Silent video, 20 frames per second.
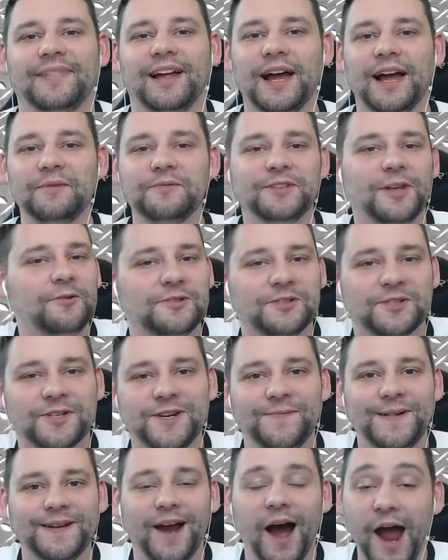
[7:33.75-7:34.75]
I'm so
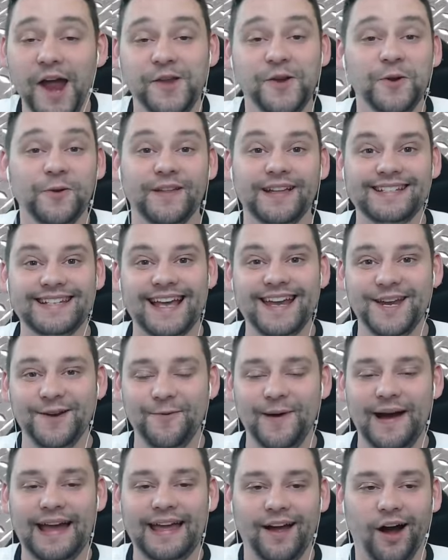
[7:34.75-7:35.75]
stupid. I knew this
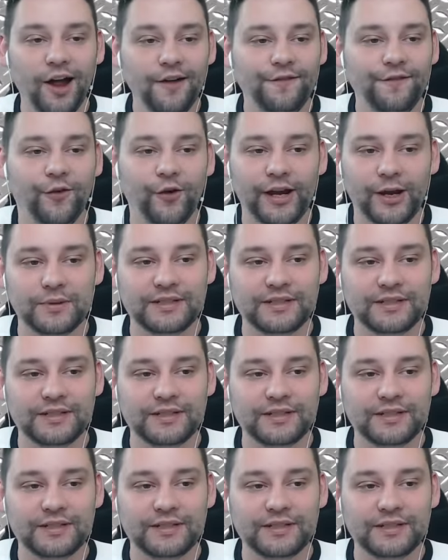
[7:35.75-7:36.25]
anyway. I thought it